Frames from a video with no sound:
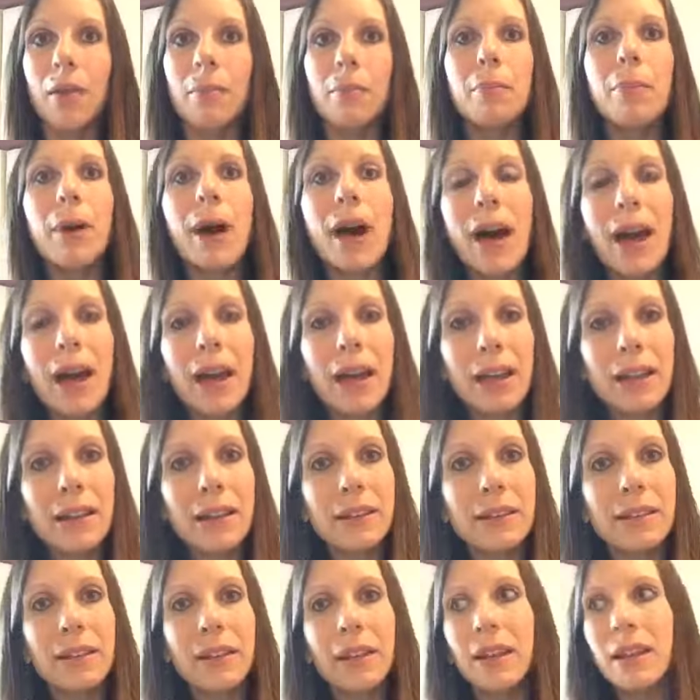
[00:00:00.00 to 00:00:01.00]

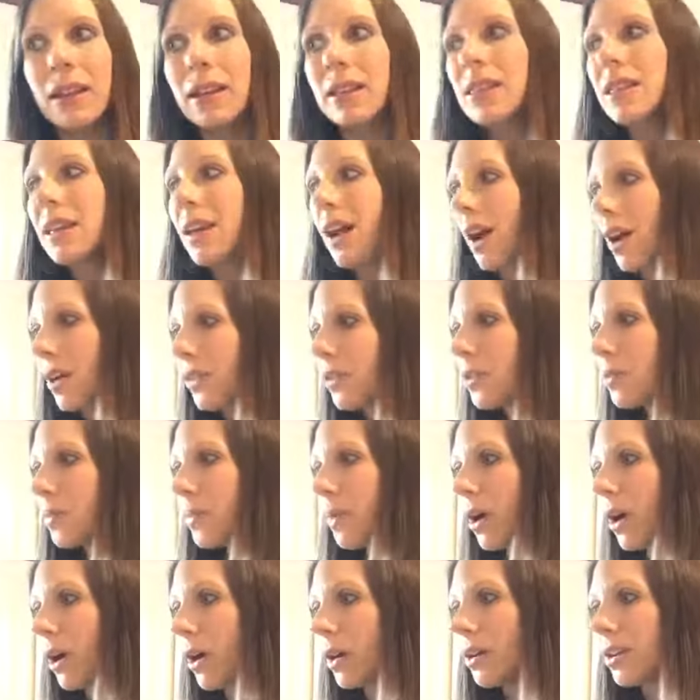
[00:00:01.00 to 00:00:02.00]
But the other
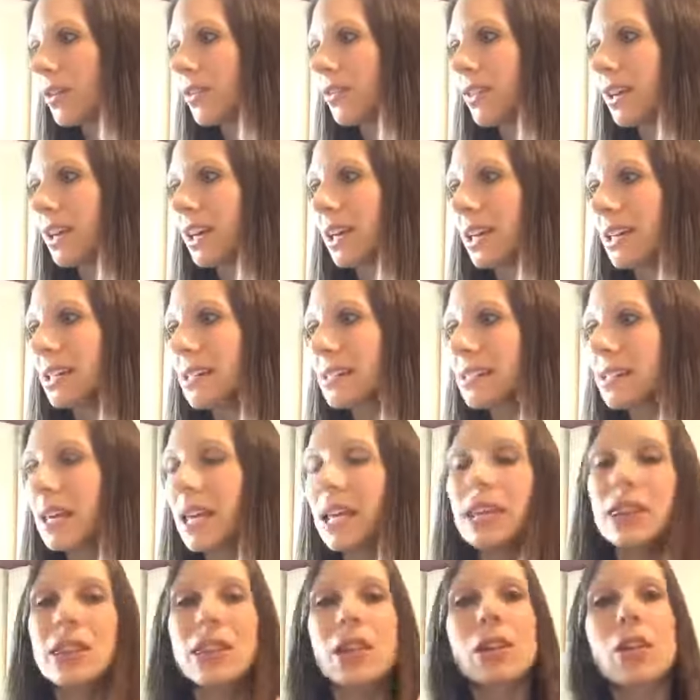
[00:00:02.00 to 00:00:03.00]
part of it is
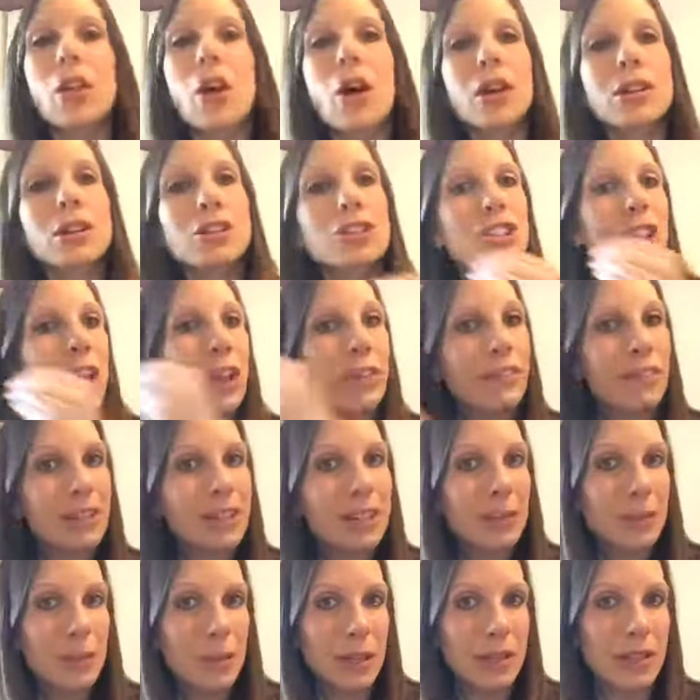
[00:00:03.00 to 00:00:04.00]
like the
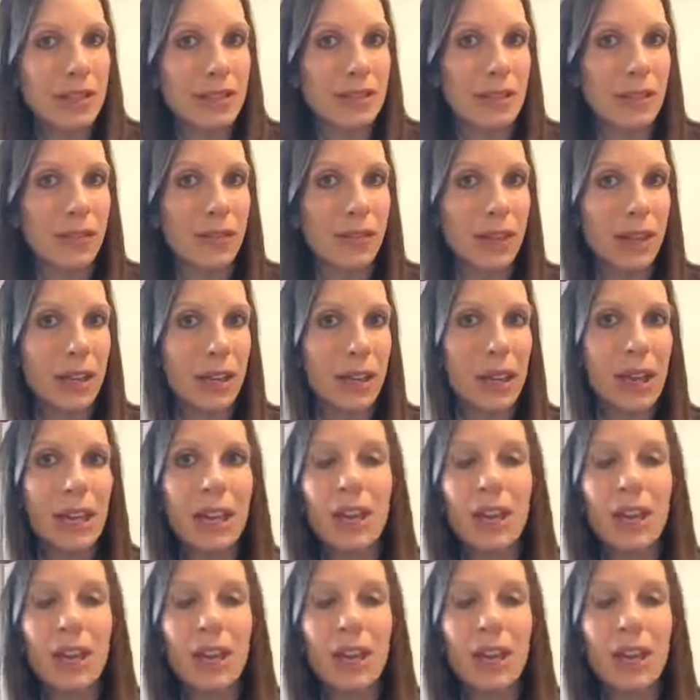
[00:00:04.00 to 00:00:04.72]
longevity piece of it.